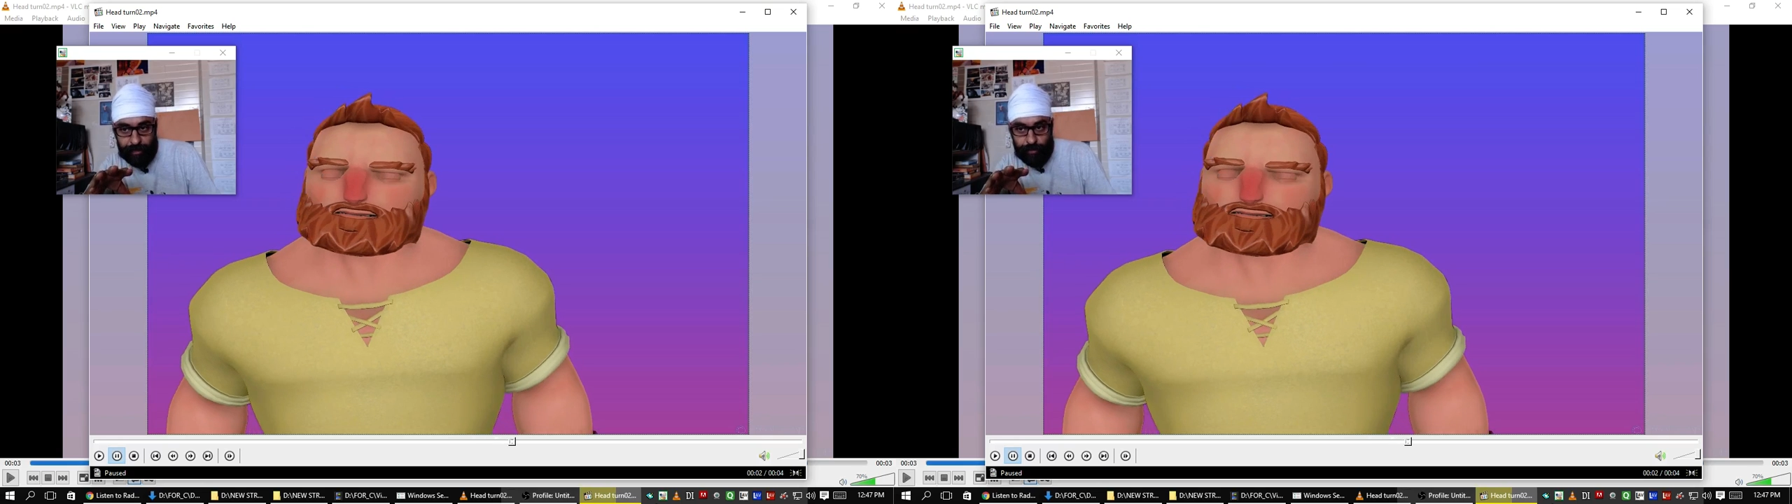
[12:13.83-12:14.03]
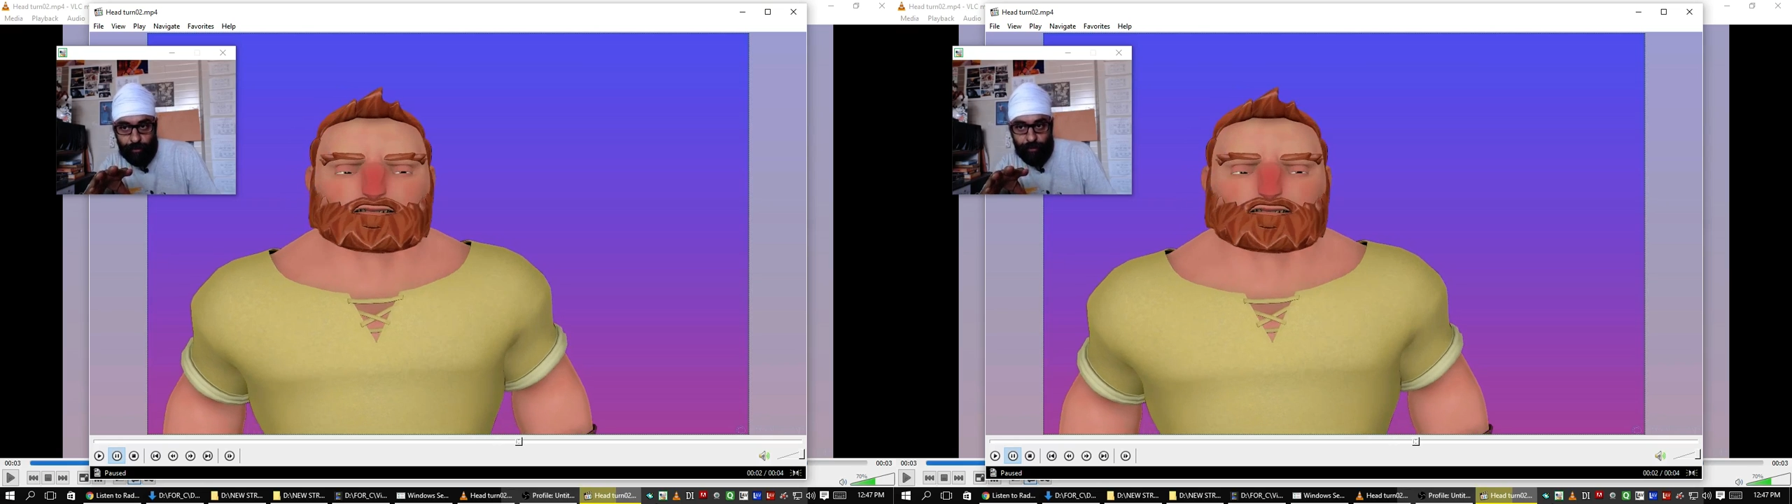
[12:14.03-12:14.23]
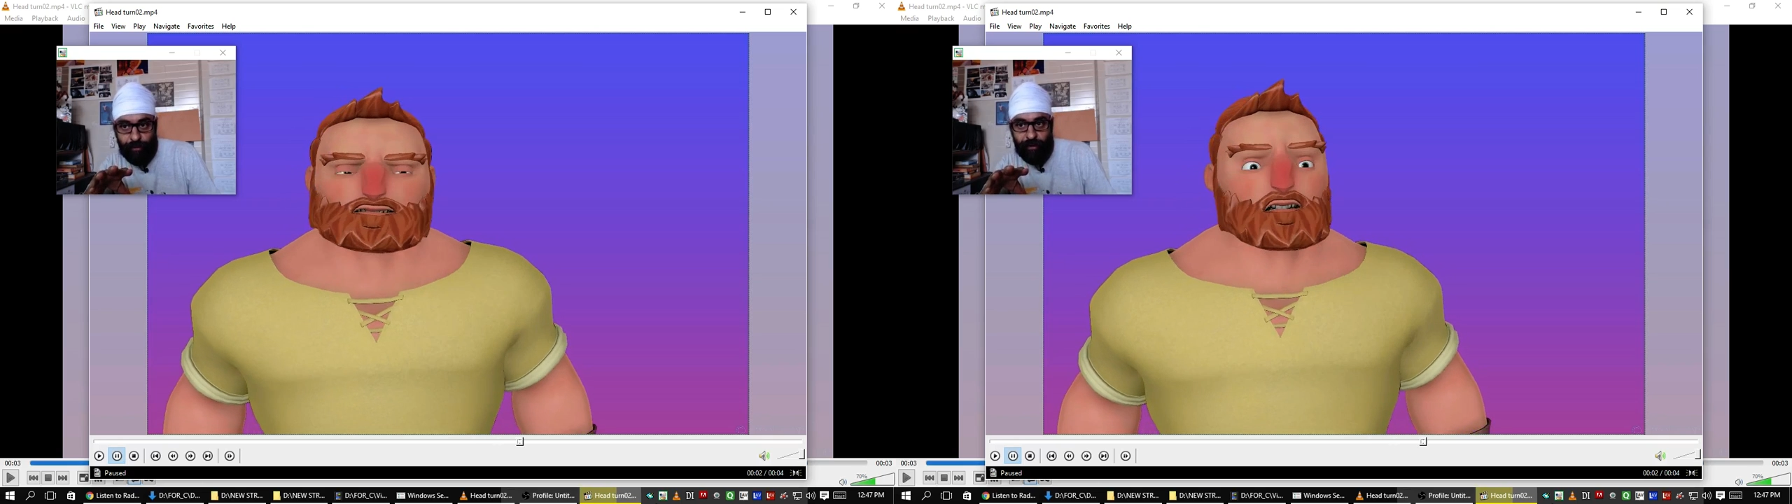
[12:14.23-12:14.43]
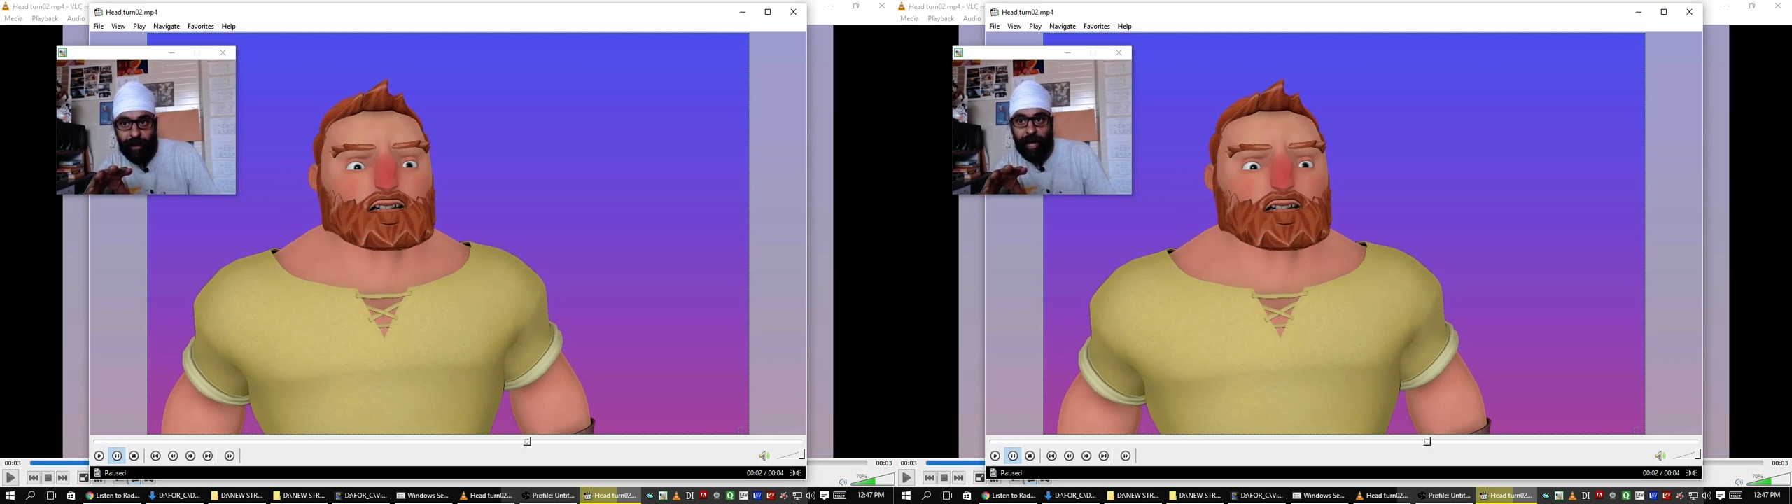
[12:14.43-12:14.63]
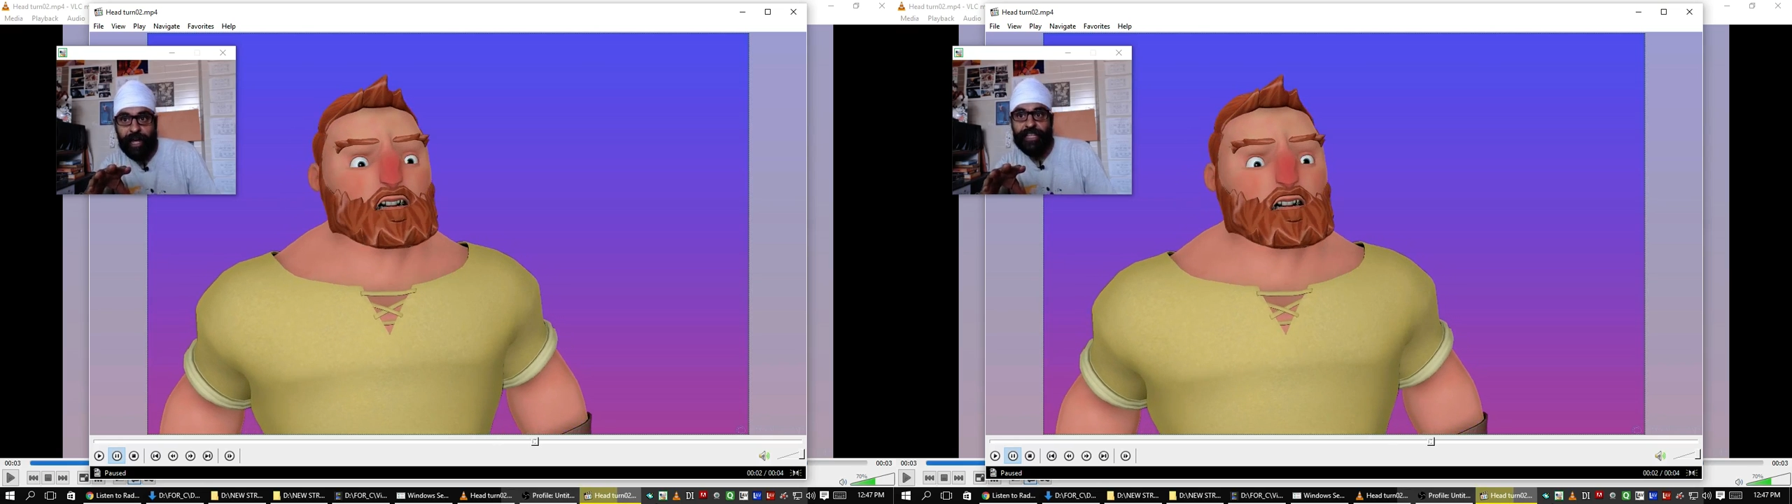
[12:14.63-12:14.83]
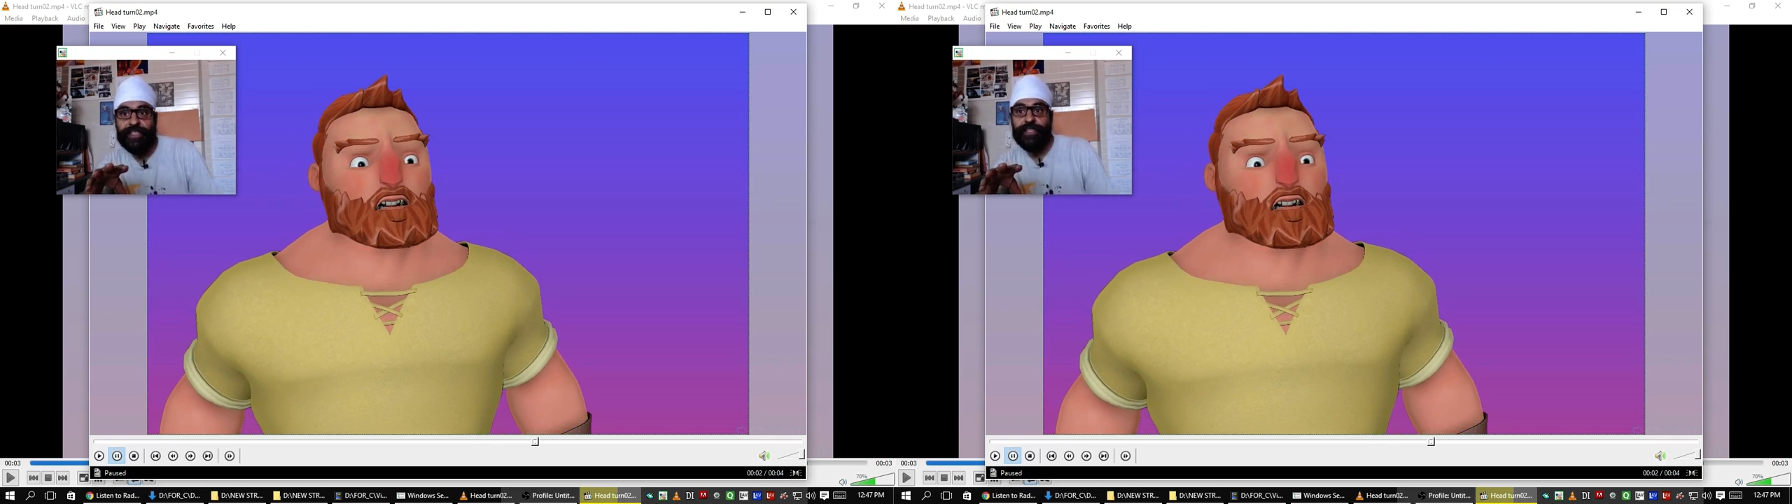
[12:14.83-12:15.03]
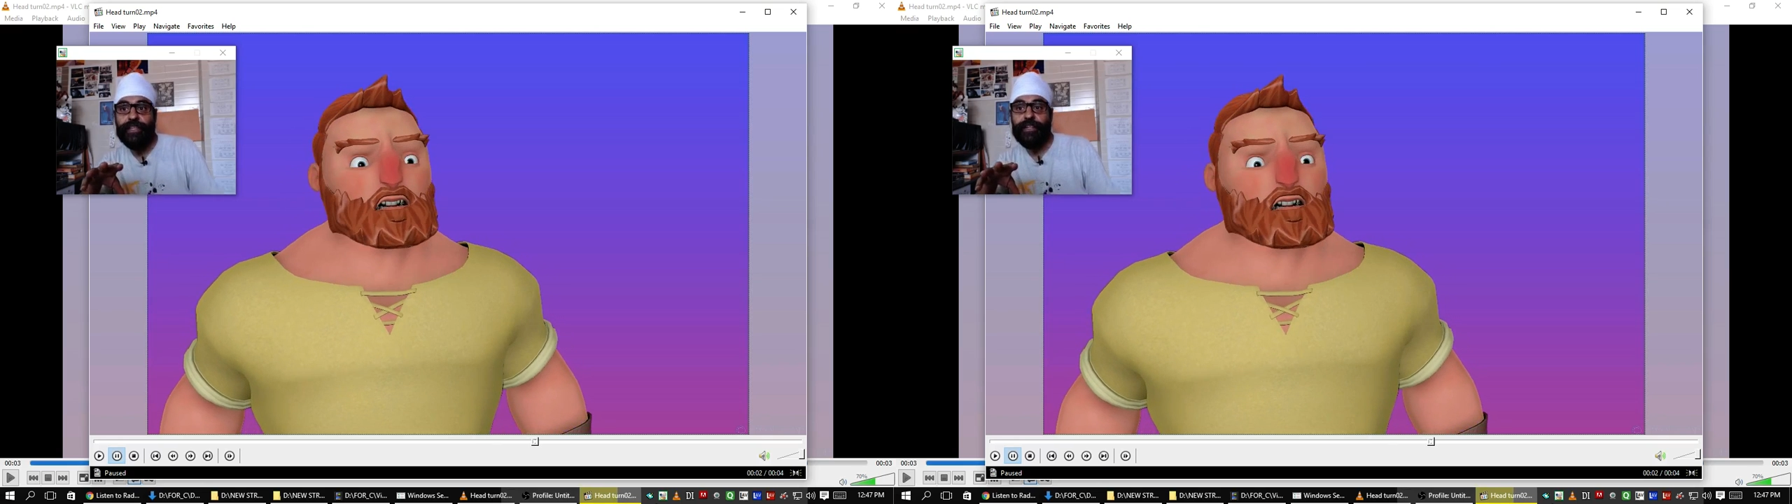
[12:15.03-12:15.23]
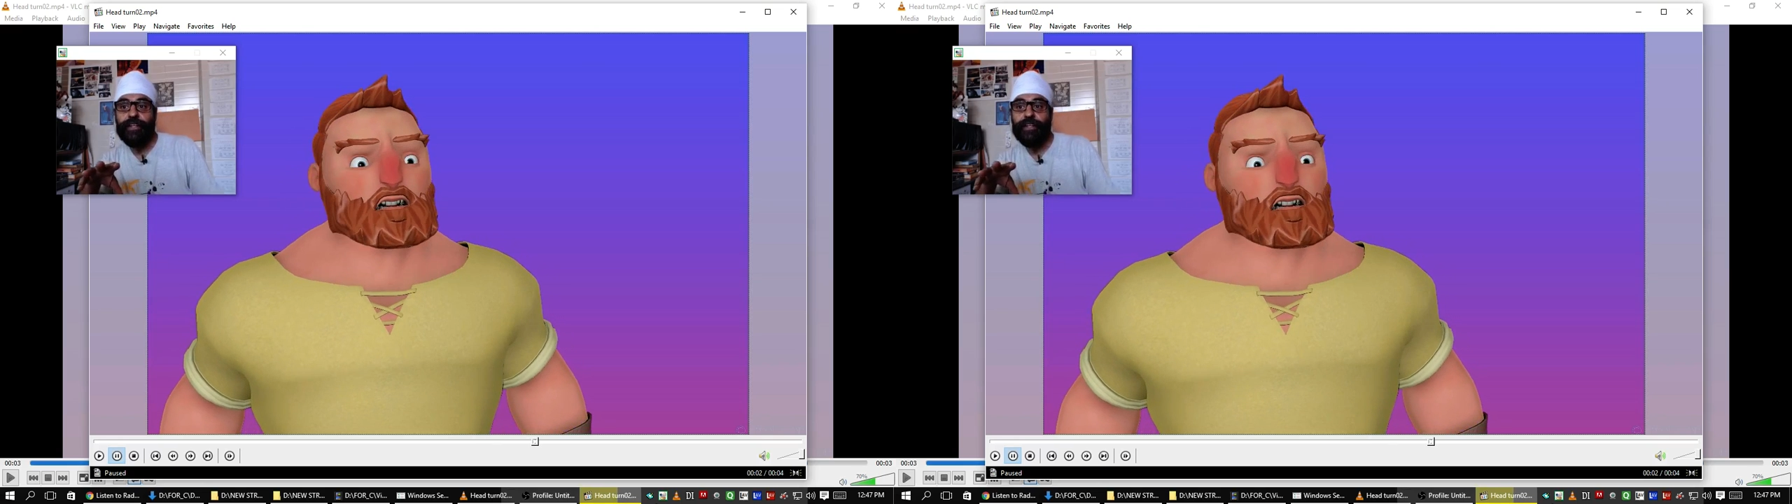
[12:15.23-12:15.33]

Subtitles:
rise here